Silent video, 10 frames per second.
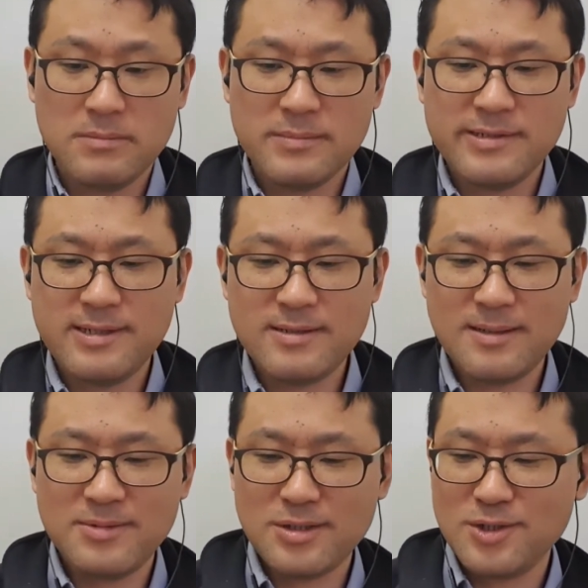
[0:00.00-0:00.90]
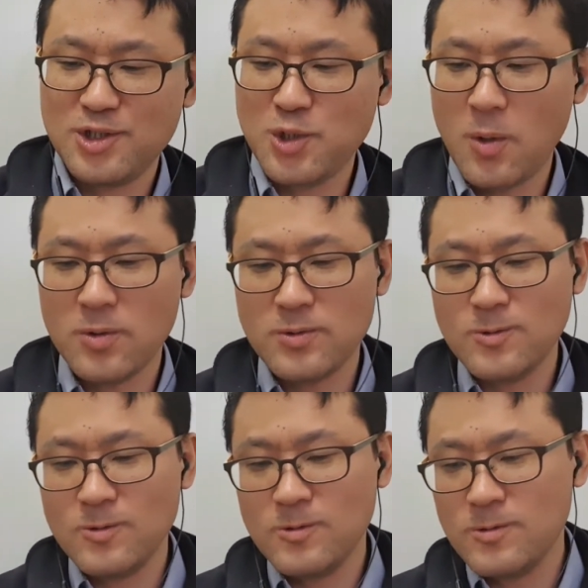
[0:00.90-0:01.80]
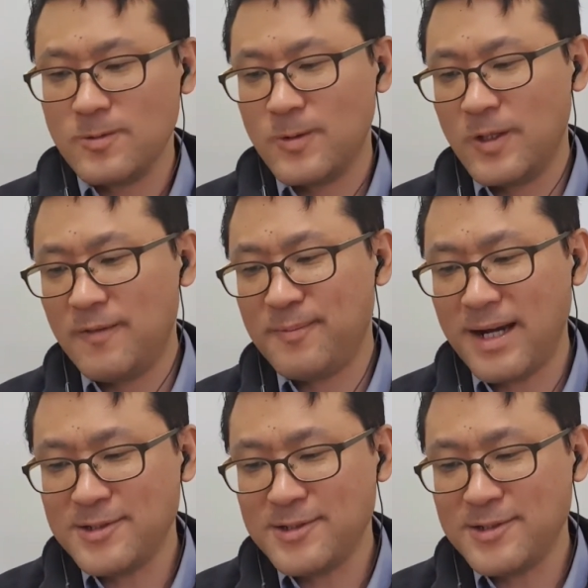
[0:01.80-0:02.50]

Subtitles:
The system didn't show if my